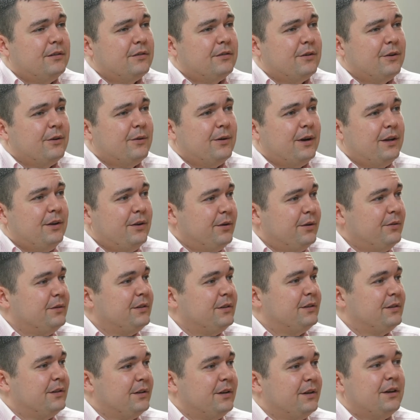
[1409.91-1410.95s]
So I know
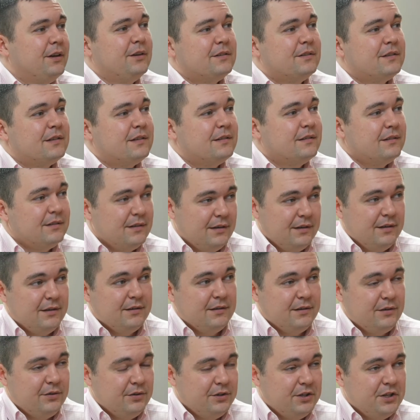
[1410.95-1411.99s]
the the,
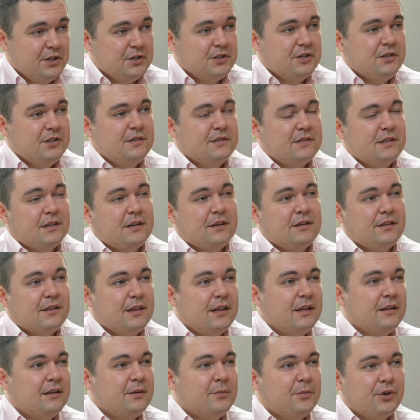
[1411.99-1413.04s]
the conditions, and I
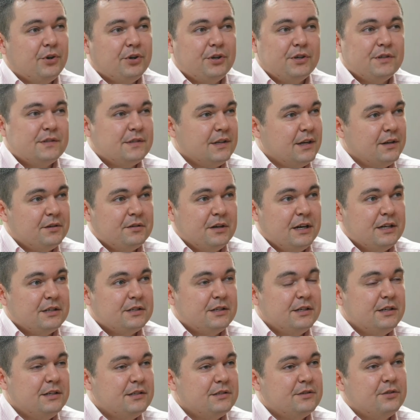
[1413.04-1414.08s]
think the market is not
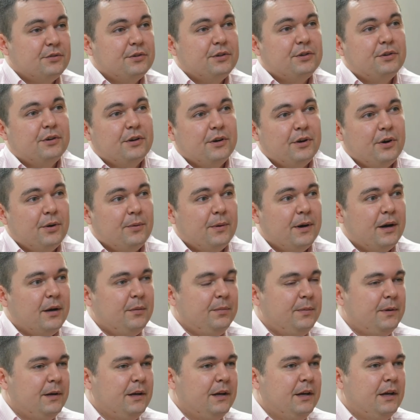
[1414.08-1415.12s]
crashing. It's only going to go
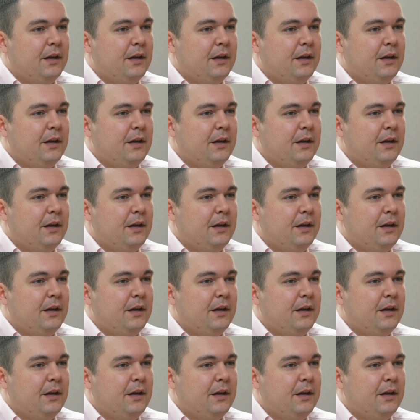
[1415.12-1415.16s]
up.